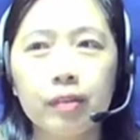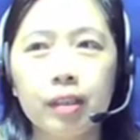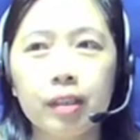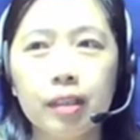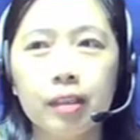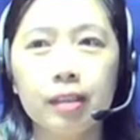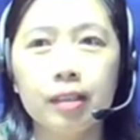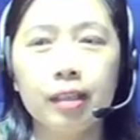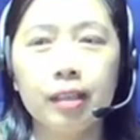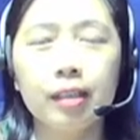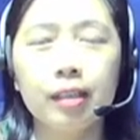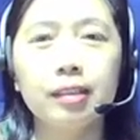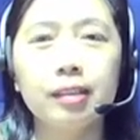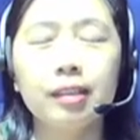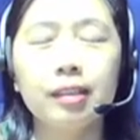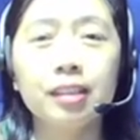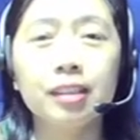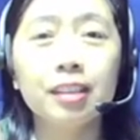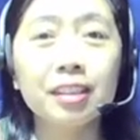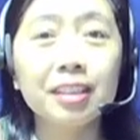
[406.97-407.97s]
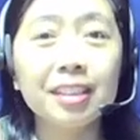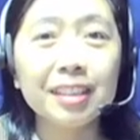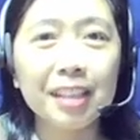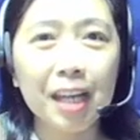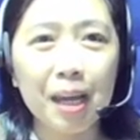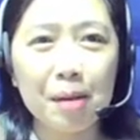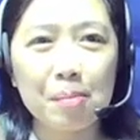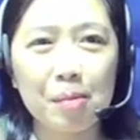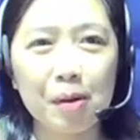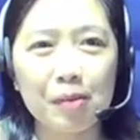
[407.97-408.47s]
yeah, the
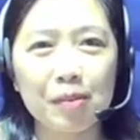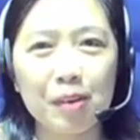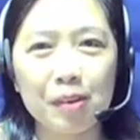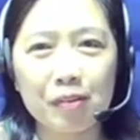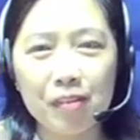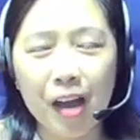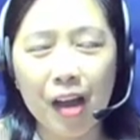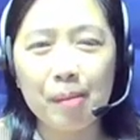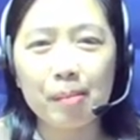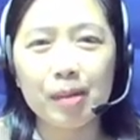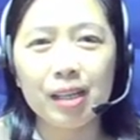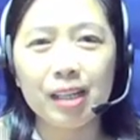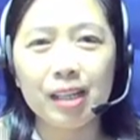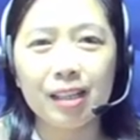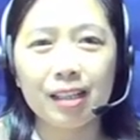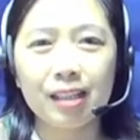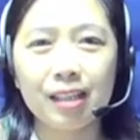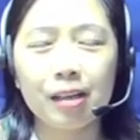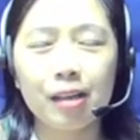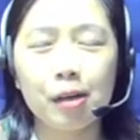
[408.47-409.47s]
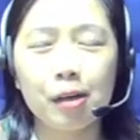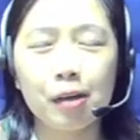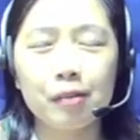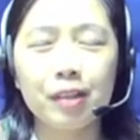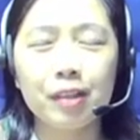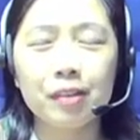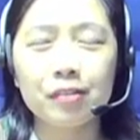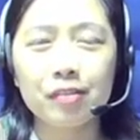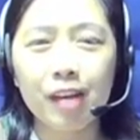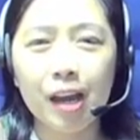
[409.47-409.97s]
surname of the
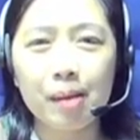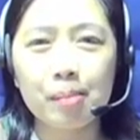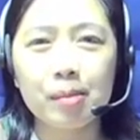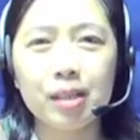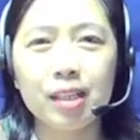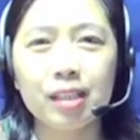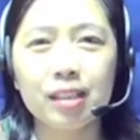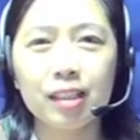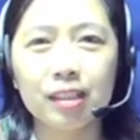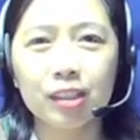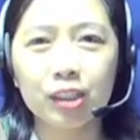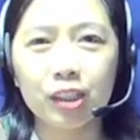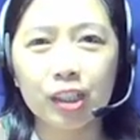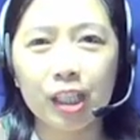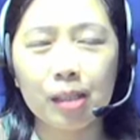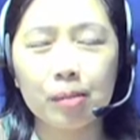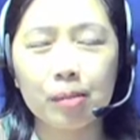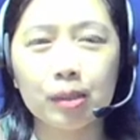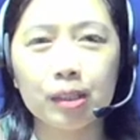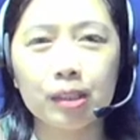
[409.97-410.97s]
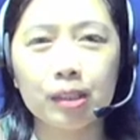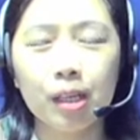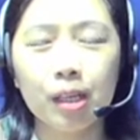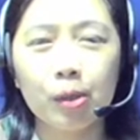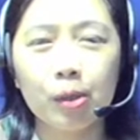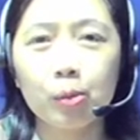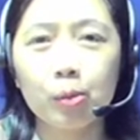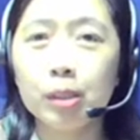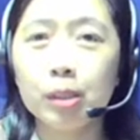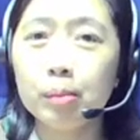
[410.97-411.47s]
family that James
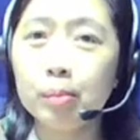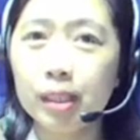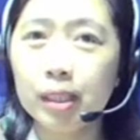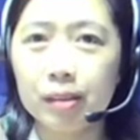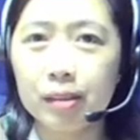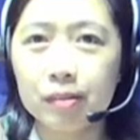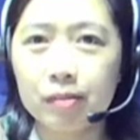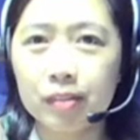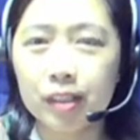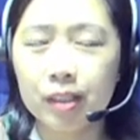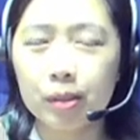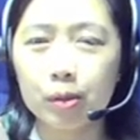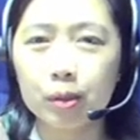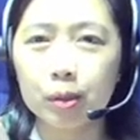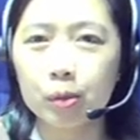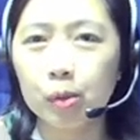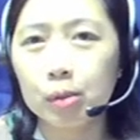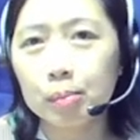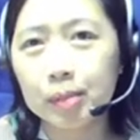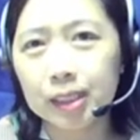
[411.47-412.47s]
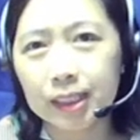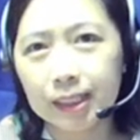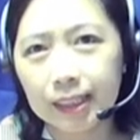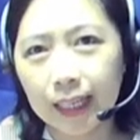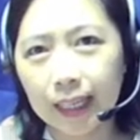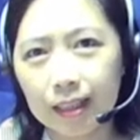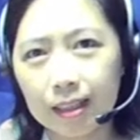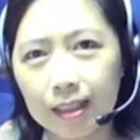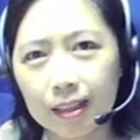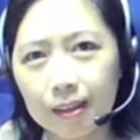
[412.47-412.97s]
will be living or will be
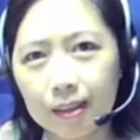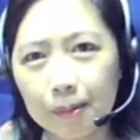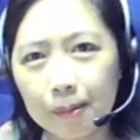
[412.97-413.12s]
staying.